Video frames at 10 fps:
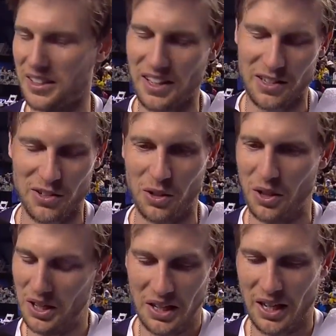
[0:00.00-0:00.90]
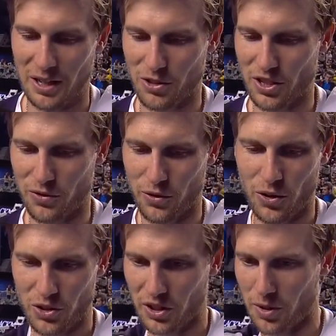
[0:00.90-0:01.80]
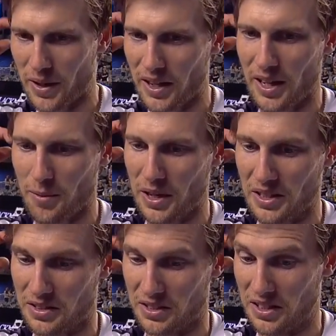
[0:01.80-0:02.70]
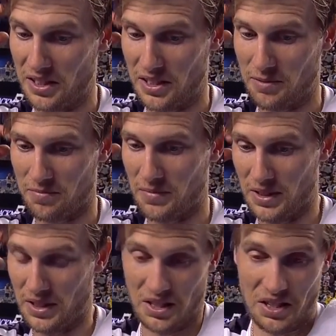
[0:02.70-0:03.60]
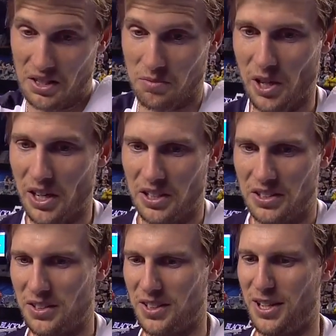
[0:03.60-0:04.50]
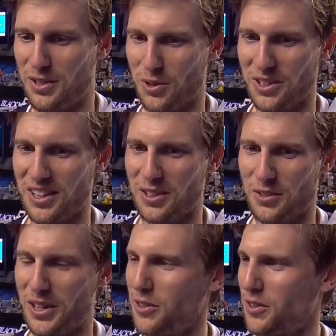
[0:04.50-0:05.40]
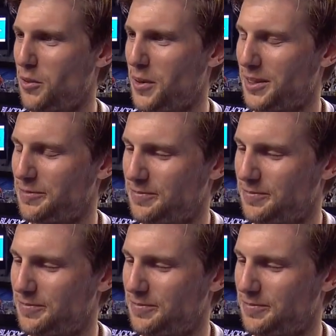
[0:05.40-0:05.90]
like that. So I was just focusing on my game and yeah, it worked out very good for me.